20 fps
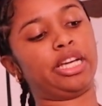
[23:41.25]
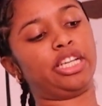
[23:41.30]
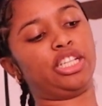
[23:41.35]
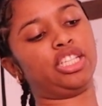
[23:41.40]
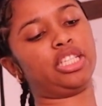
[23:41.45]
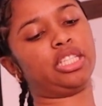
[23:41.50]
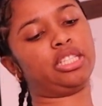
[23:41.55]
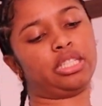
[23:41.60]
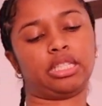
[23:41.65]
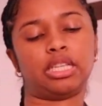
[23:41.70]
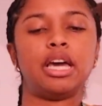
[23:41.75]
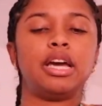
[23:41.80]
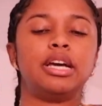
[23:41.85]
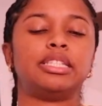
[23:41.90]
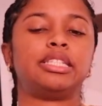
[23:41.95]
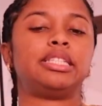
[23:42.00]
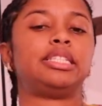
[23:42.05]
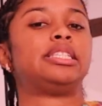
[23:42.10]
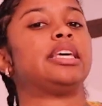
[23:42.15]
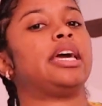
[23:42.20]
like just
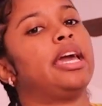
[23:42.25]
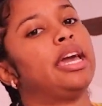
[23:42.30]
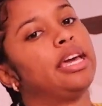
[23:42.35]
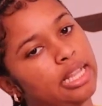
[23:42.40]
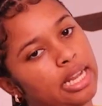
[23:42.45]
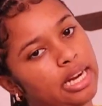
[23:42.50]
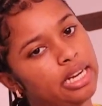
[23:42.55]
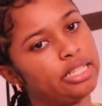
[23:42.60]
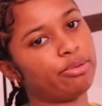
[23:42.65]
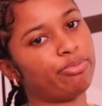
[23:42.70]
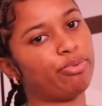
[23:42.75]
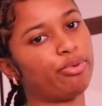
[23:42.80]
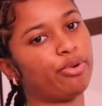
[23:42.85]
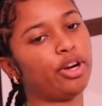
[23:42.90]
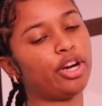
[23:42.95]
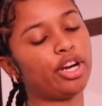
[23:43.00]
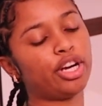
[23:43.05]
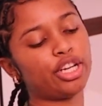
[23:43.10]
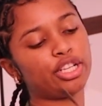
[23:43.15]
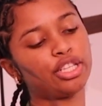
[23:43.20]
saying that I
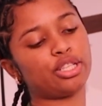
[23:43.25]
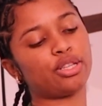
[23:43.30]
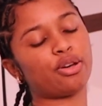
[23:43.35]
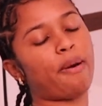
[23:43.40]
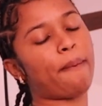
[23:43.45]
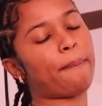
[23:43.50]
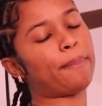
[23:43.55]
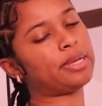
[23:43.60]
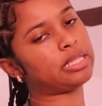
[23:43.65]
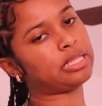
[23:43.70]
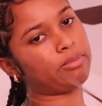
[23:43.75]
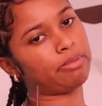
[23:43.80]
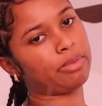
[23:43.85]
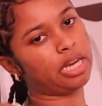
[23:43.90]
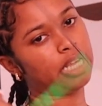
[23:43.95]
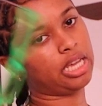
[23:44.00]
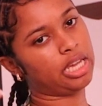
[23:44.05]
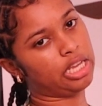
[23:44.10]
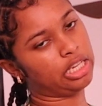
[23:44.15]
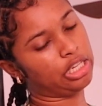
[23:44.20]
support her. So I put some
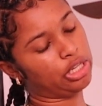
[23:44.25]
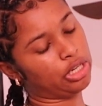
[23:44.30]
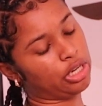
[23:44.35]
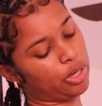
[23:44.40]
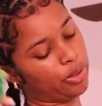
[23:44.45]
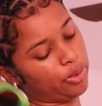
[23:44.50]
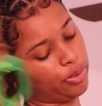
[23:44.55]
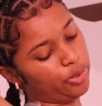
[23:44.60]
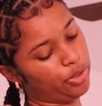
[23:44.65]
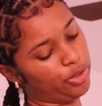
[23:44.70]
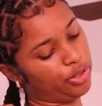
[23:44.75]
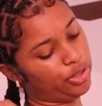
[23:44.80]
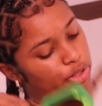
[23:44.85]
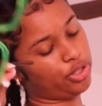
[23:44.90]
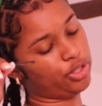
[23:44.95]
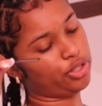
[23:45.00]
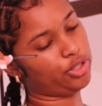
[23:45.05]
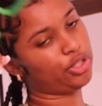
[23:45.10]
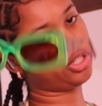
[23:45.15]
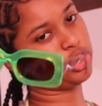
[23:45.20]
money in, you know,
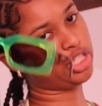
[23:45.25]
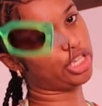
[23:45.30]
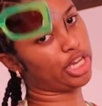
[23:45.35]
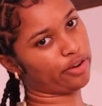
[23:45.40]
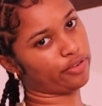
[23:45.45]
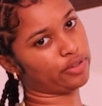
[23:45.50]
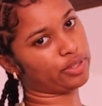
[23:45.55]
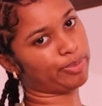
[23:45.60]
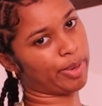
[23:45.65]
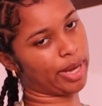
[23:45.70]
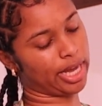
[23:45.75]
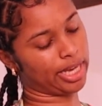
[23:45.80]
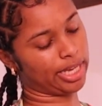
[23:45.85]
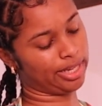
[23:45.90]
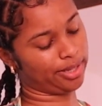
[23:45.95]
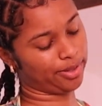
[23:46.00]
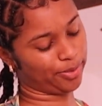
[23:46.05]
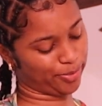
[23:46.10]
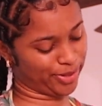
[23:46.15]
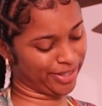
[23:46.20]
Ziara's
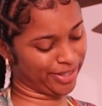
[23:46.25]
pocket.